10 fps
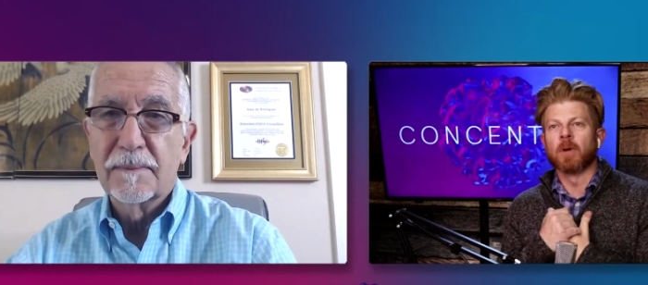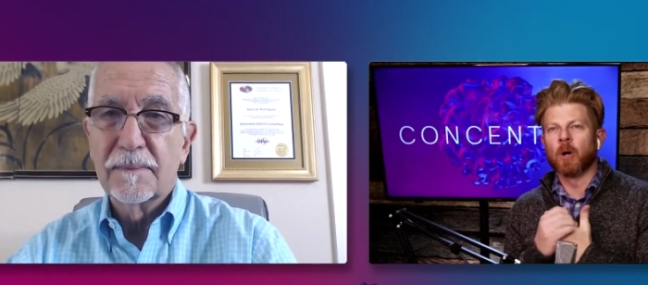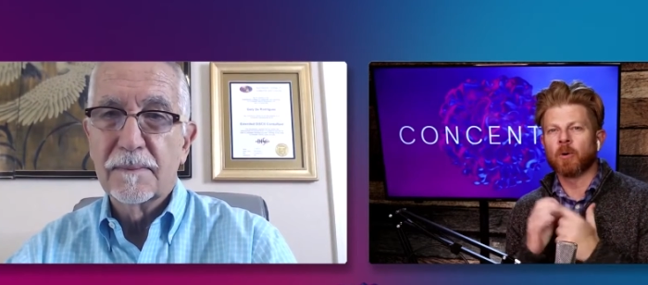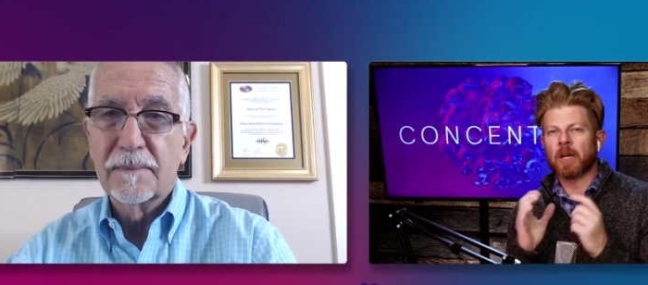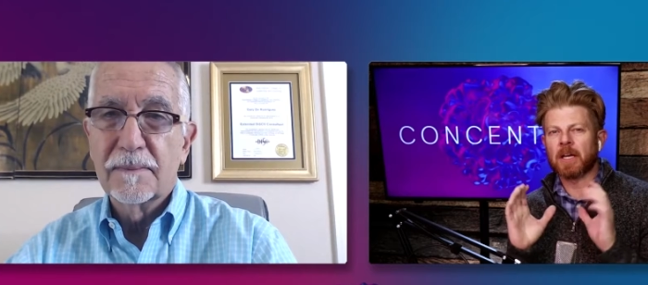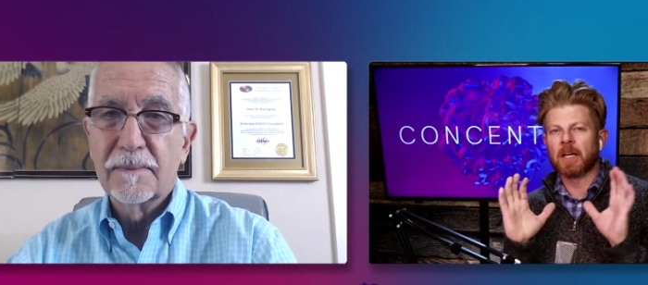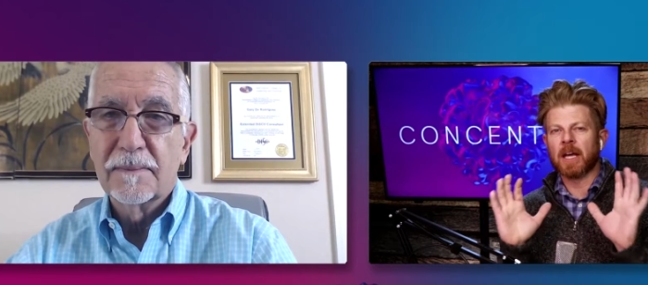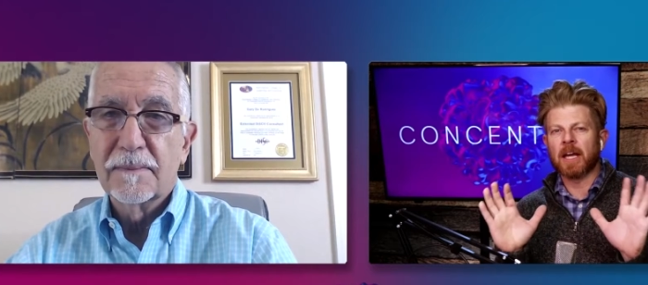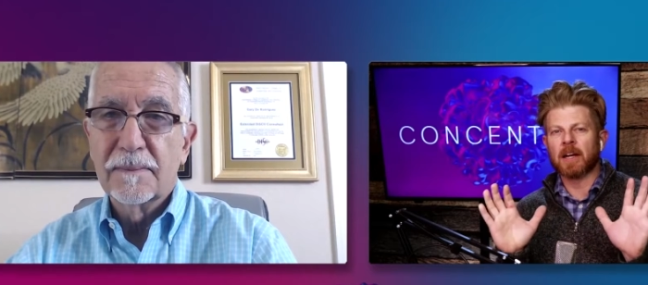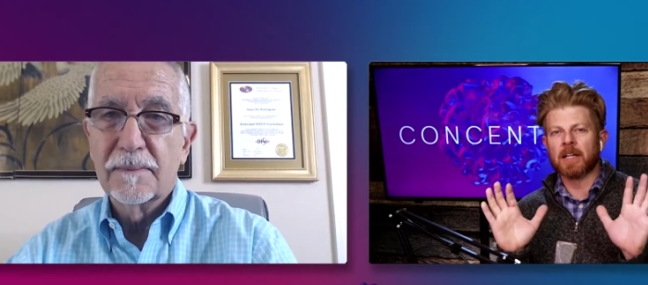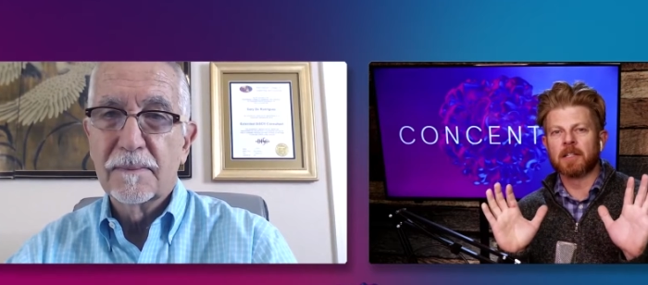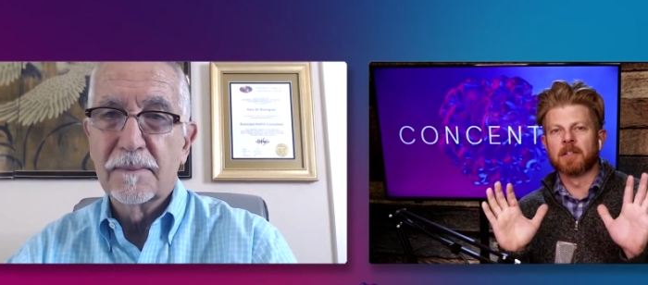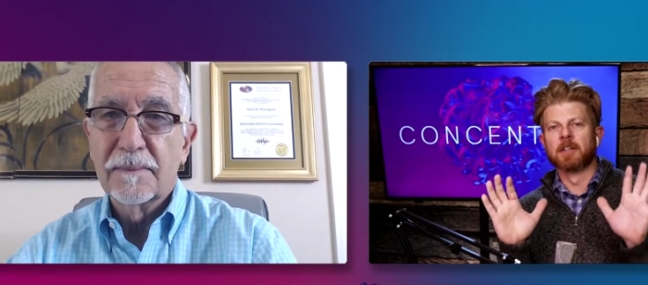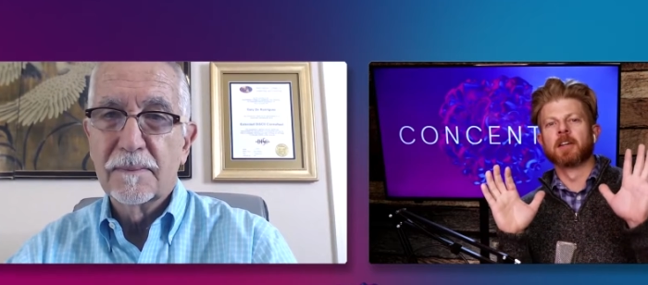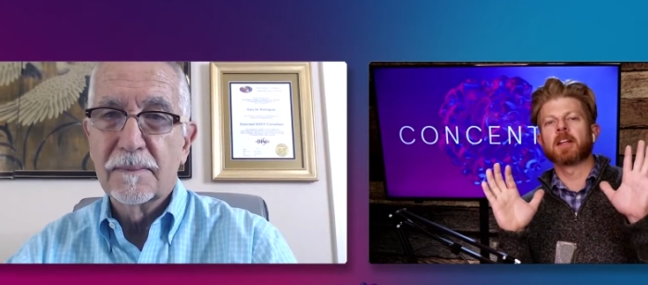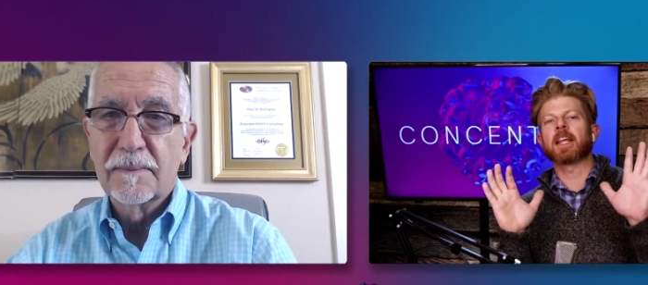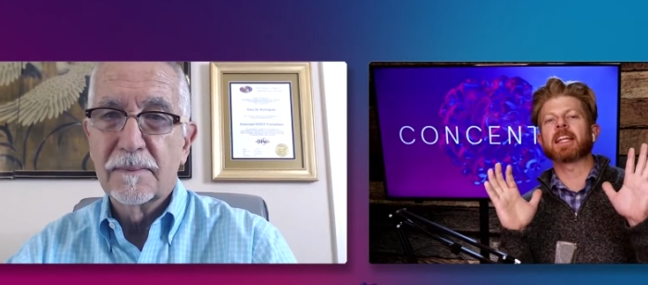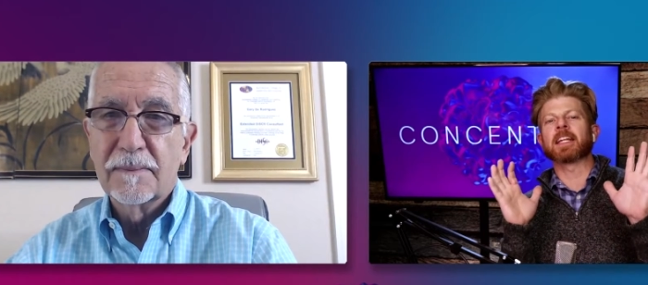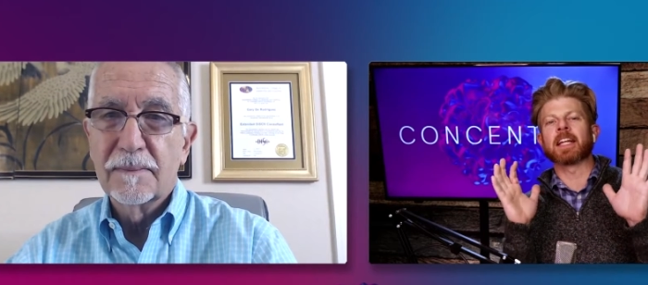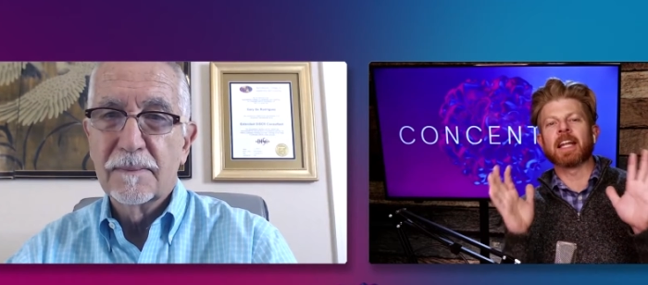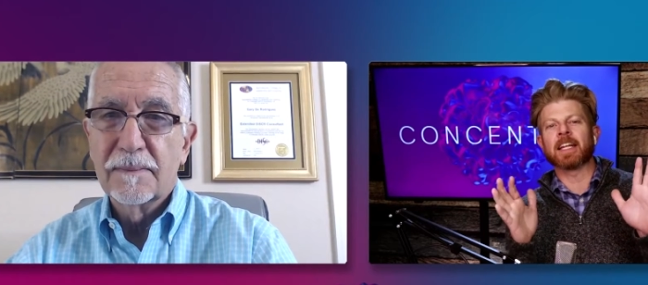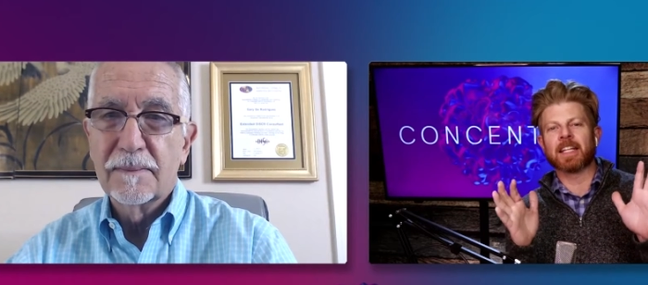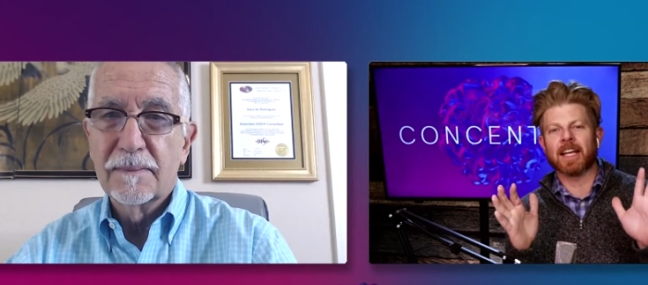Speaker 1: okay, hang on, that didn't land